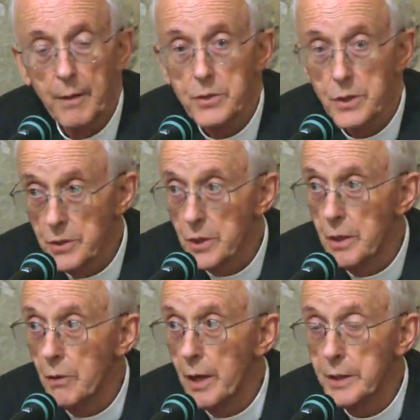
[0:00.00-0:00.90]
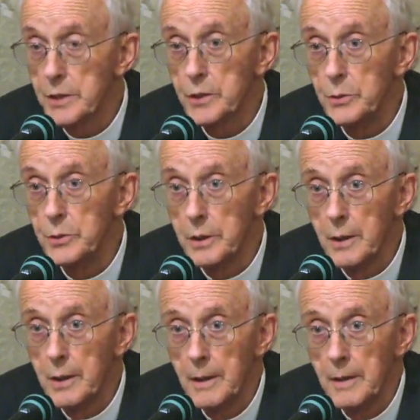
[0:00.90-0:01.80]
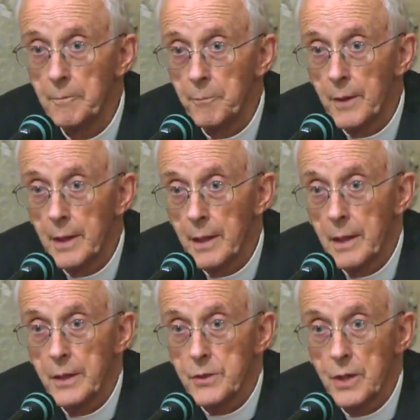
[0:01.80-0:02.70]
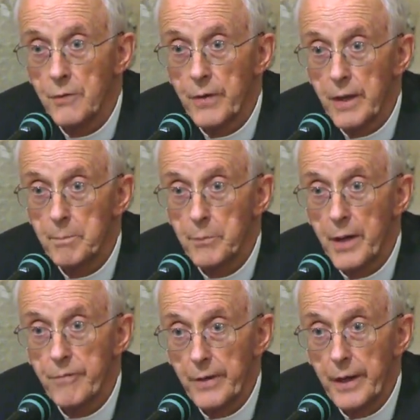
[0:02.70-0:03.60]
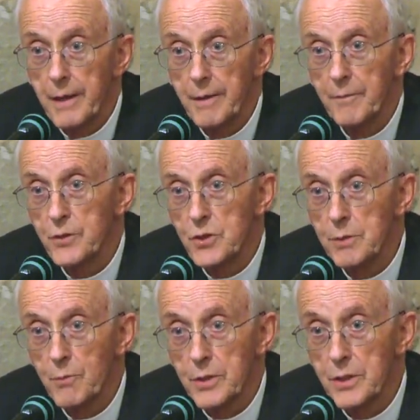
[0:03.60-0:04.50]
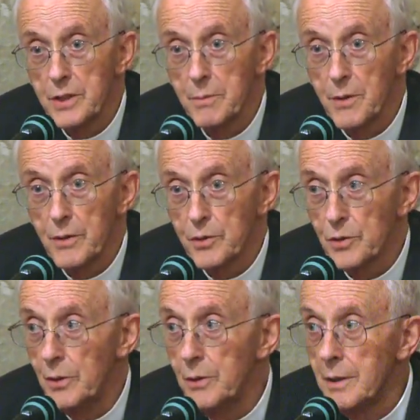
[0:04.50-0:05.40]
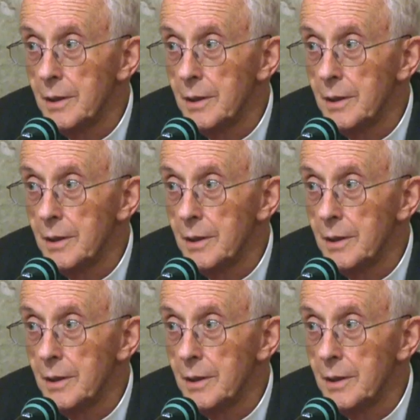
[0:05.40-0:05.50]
That was his whole attitude. So very bravely, she wanted him not to.